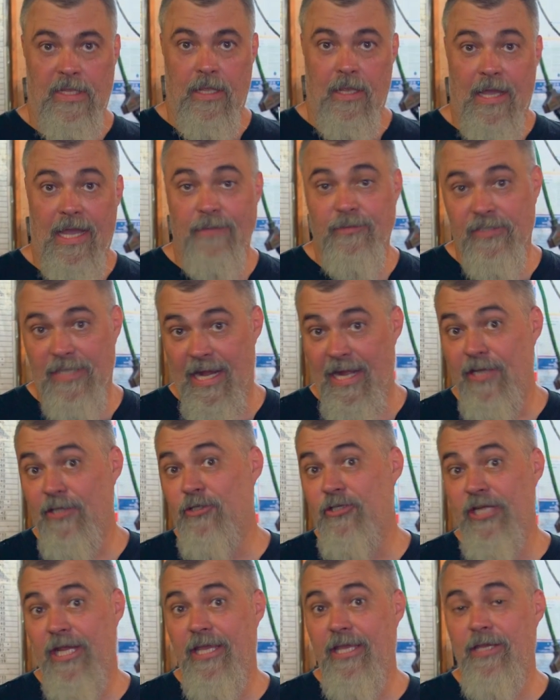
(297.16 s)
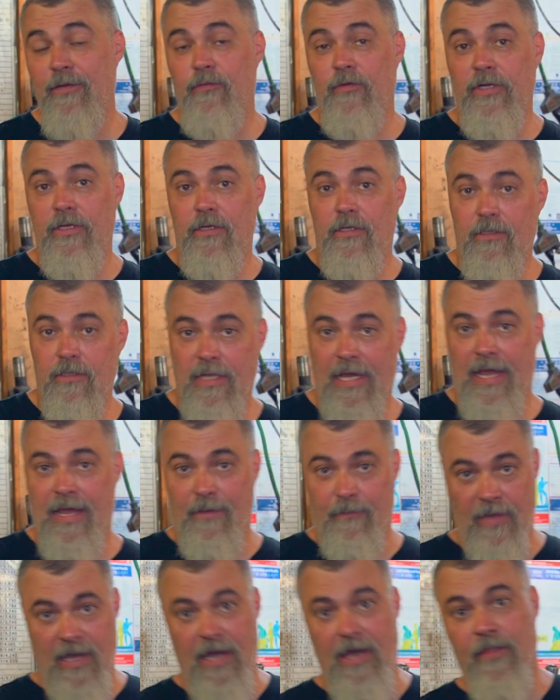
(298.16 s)
I'm Scott at JE Reel. I'm
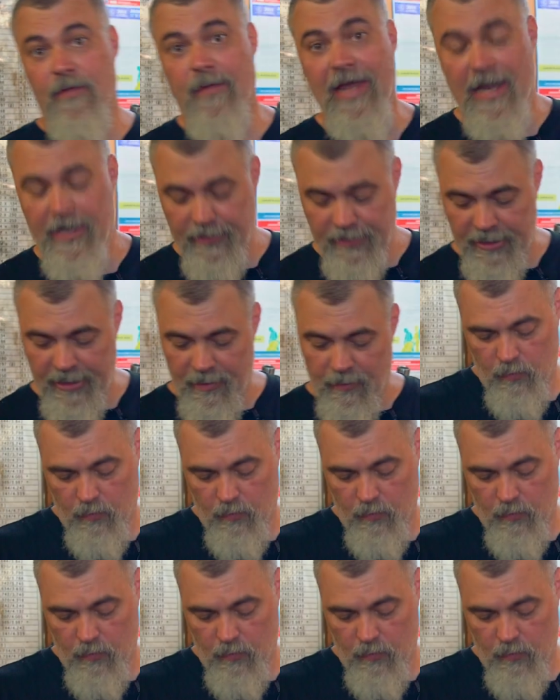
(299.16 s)
the manager here.